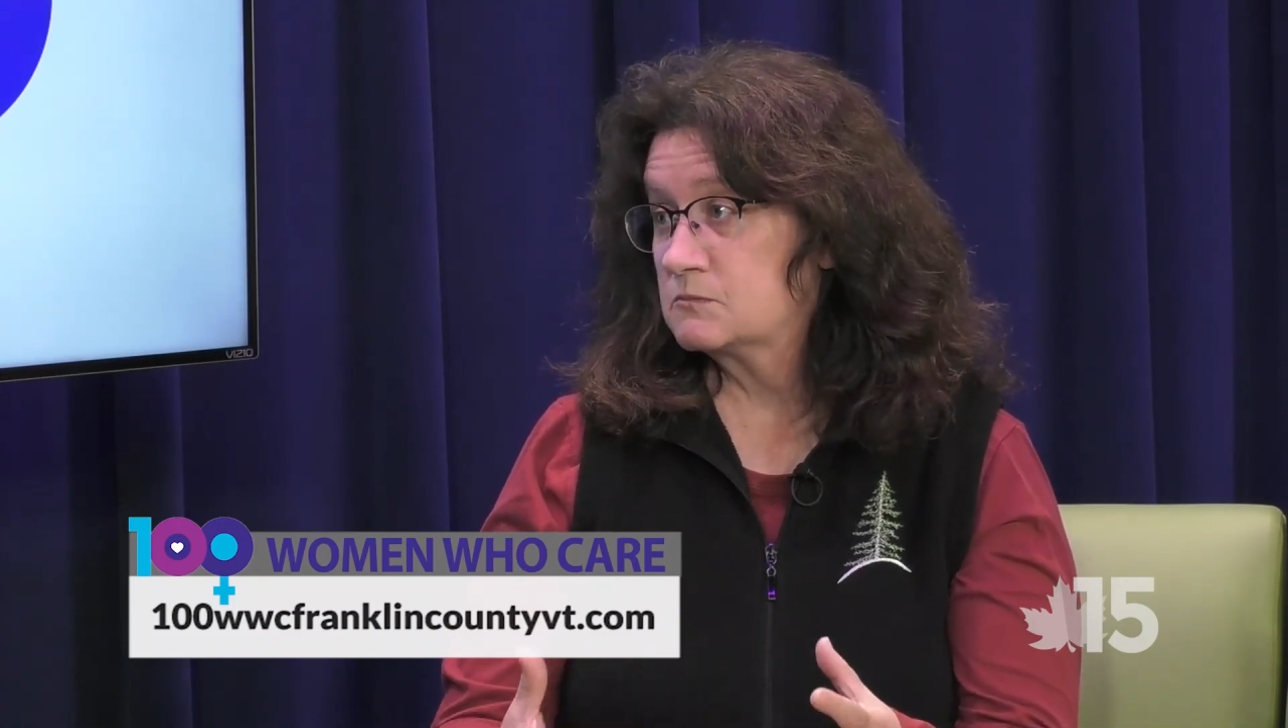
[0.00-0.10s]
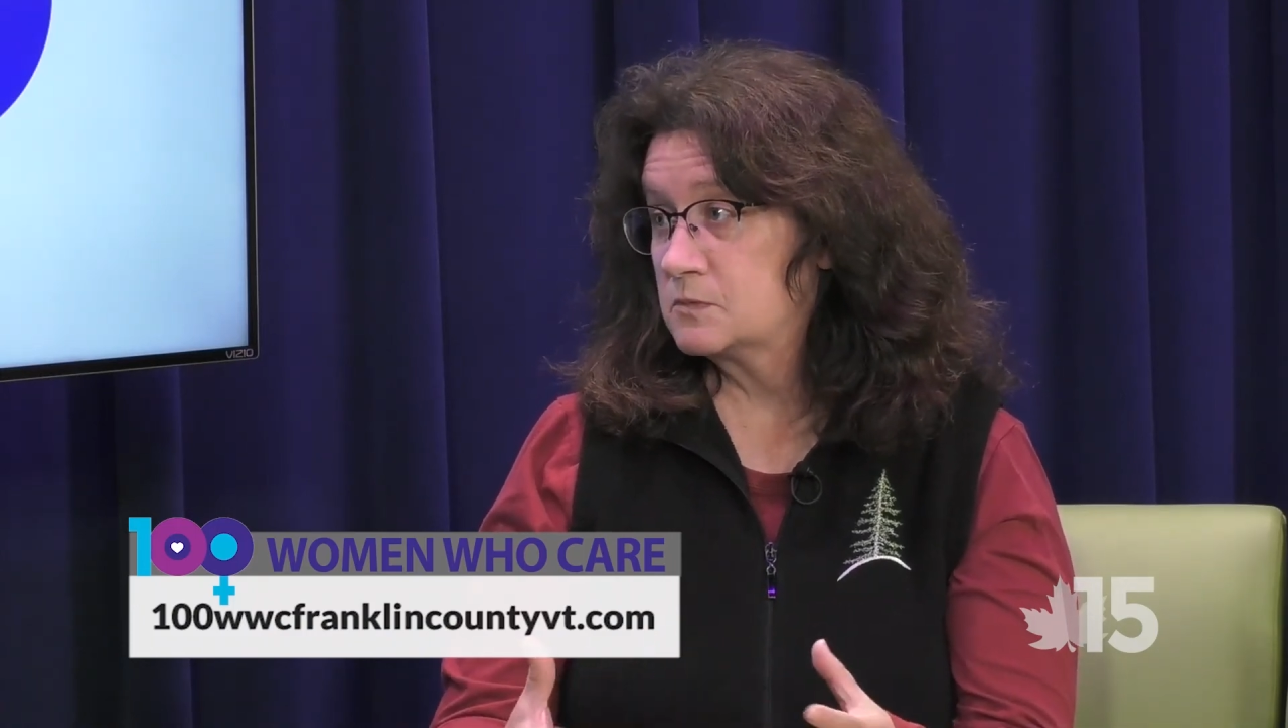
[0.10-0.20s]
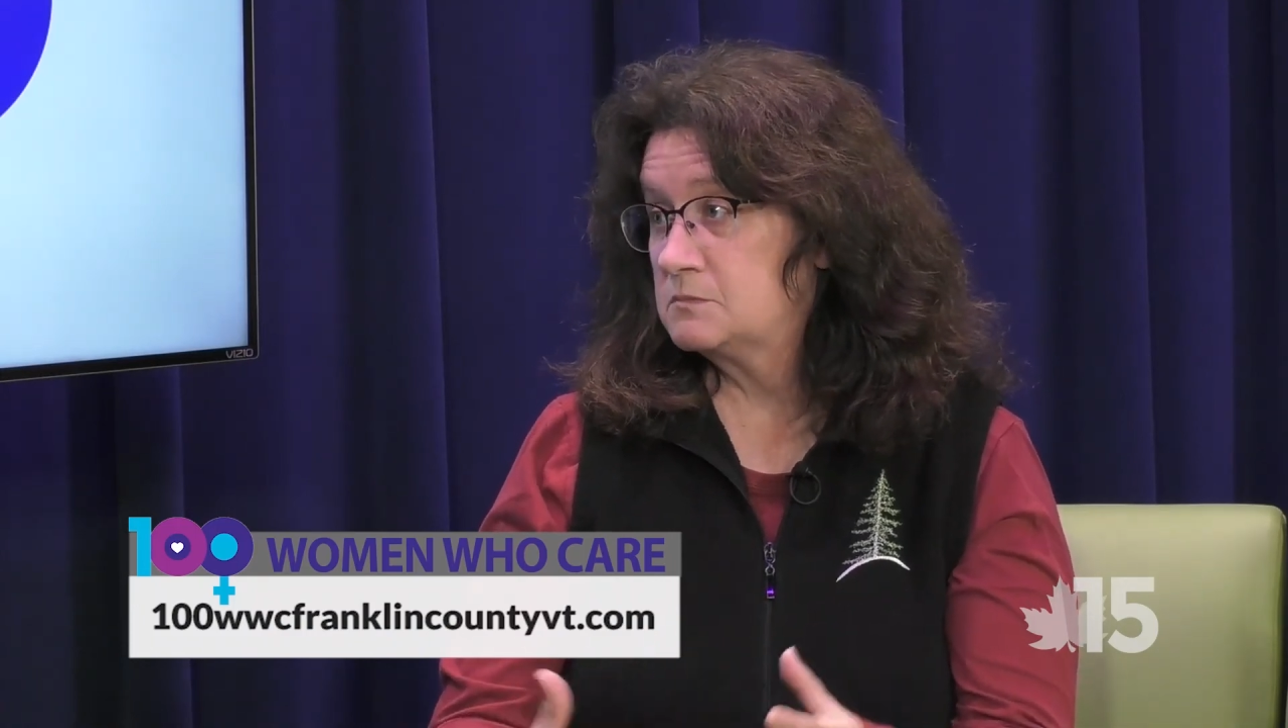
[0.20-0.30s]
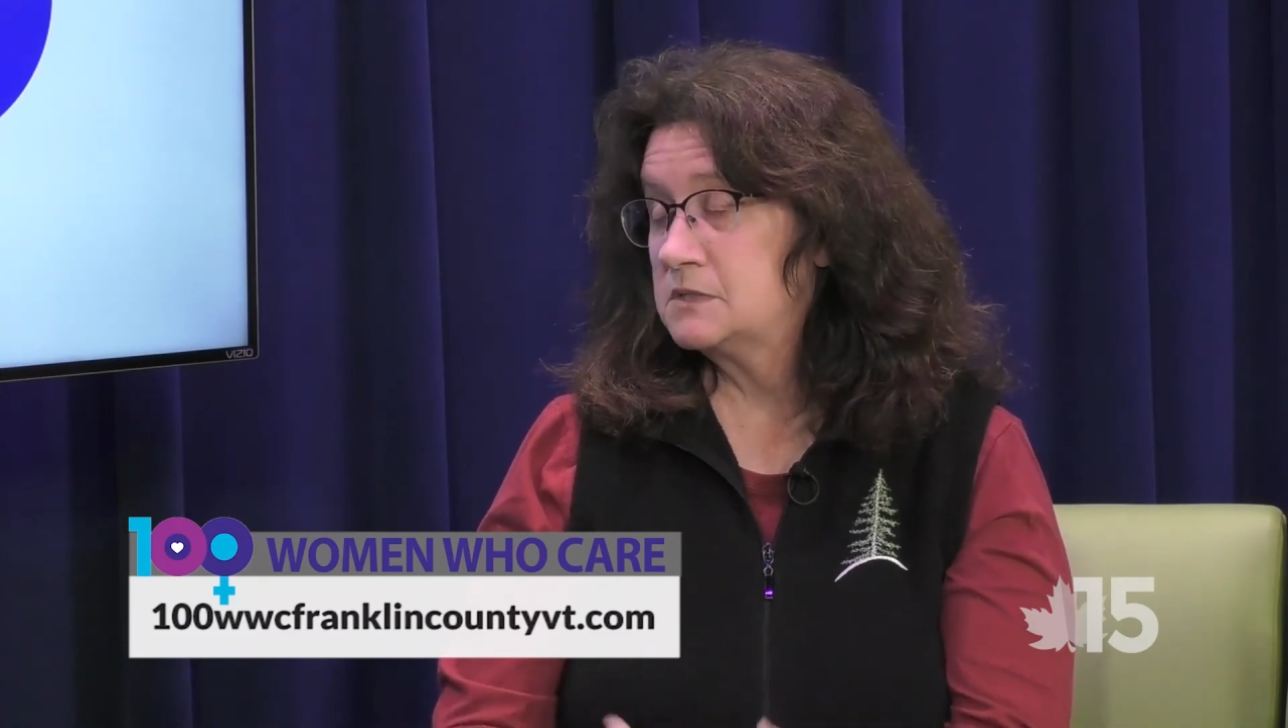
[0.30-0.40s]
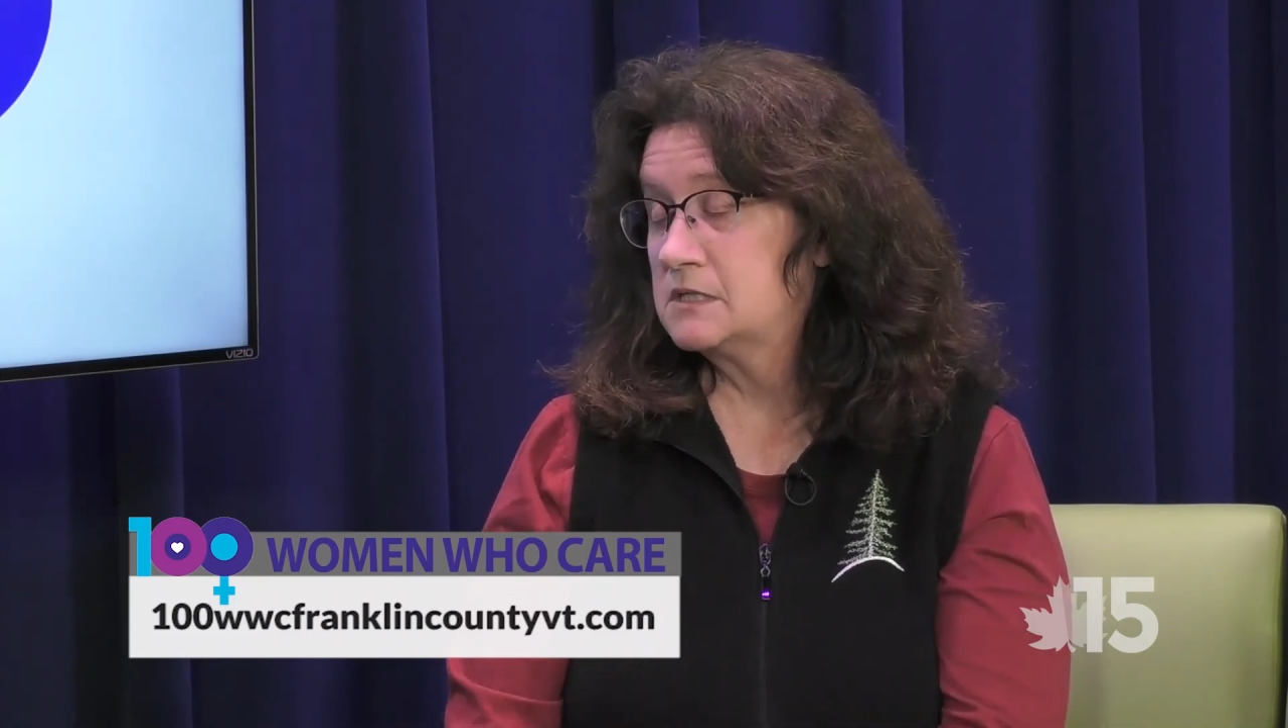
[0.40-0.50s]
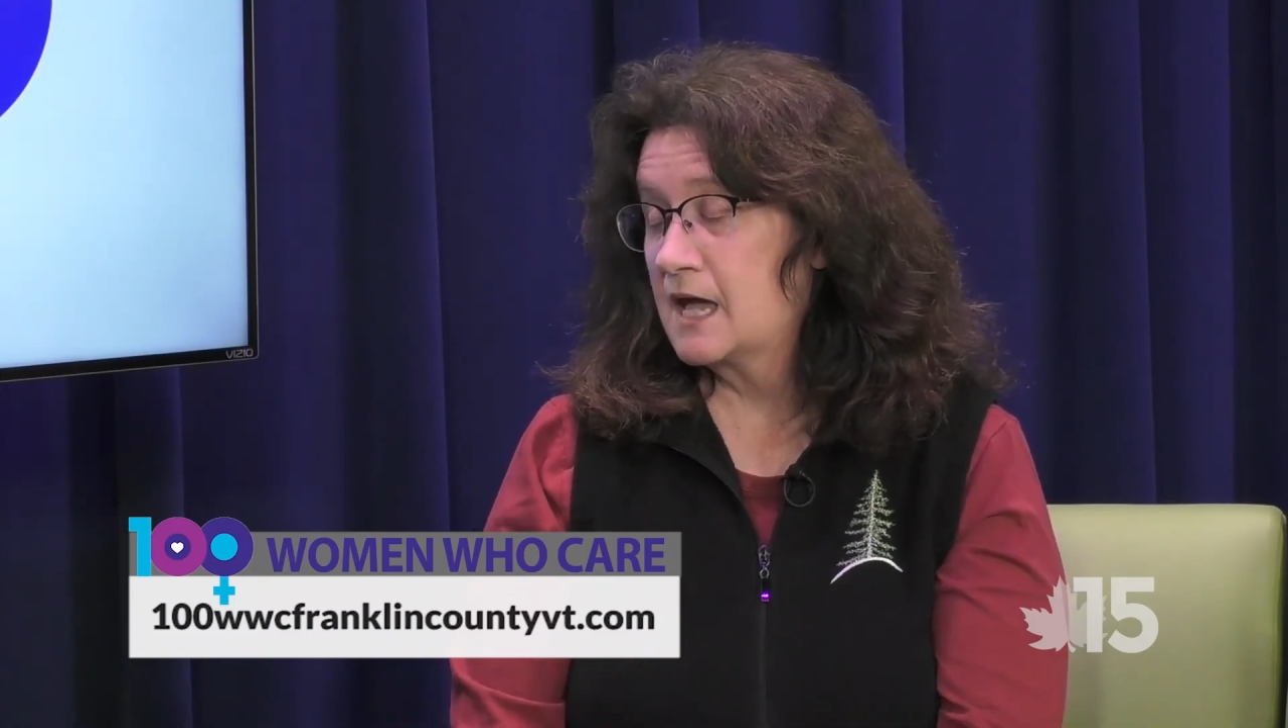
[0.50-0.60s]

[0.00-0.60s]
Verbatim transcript: and we'd be